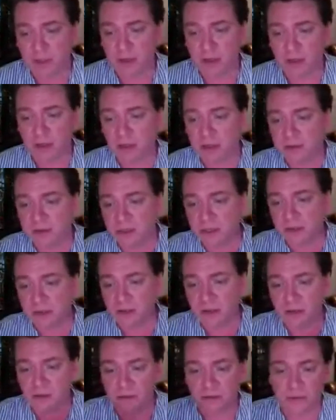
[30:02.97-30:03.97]
and he gives
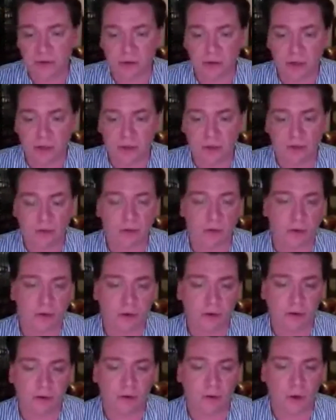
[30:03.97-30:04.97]
a very
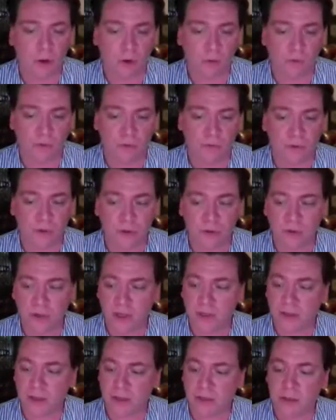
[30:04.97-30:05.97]
thorough
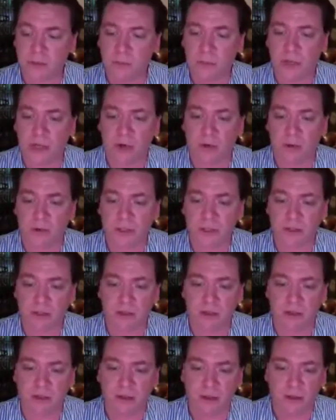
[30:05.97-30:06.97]
overview, and then compares
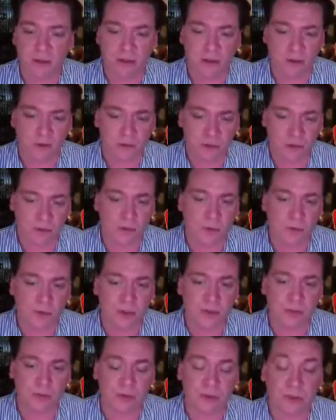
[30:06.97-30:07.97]
the German
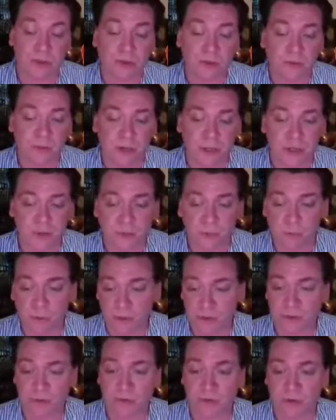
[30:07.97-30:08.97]
ritual to the French
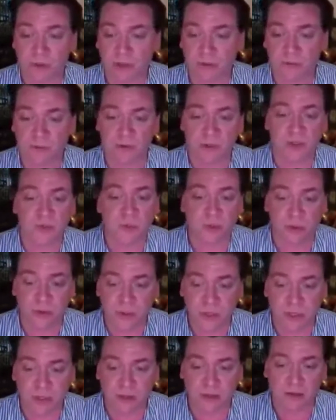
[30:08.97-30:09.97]
ritual on a
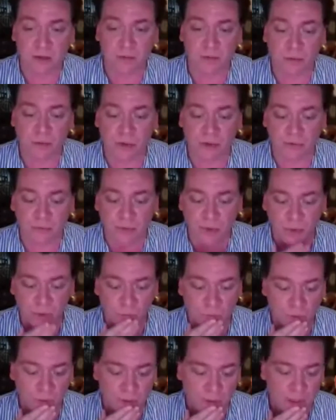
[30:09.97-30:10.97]
first-person point of
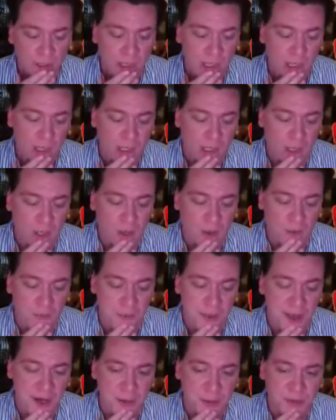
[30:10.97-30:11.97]
view.
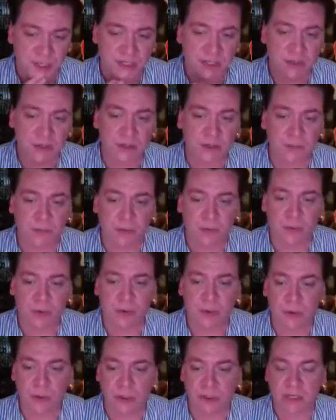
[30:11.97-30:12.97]
And it was initially
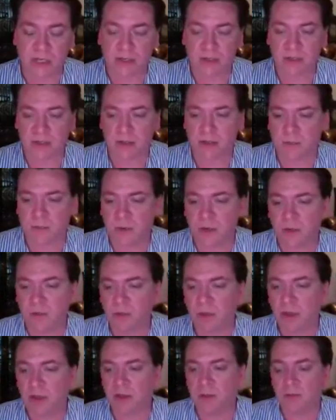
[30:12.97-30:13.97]
proposed, actually, in the
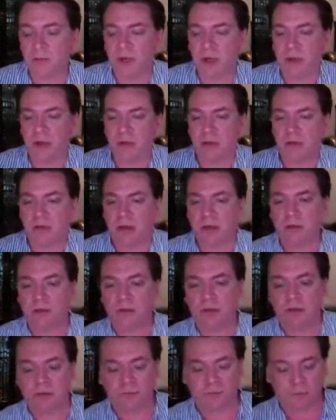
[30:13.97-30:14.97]
plumb line by
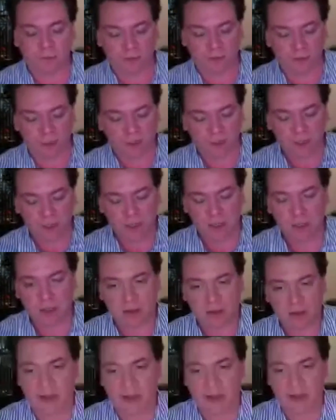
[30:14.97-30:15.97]
Dr. Onefors,
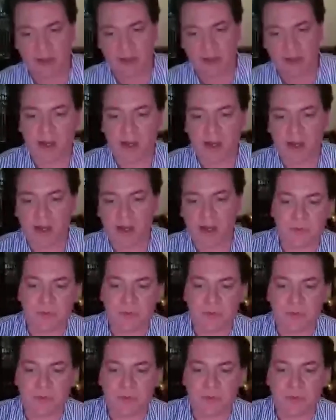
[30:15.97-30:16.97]
that perhaps this
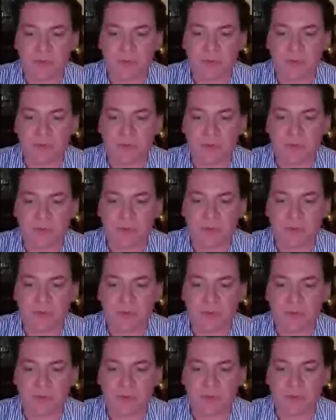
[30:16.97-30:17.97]
was a very
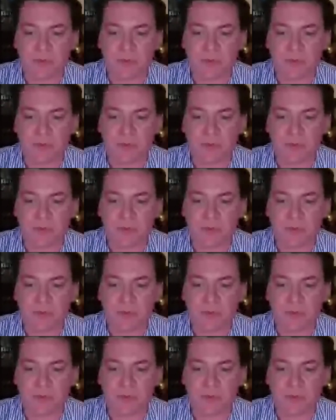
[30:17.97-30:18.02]
early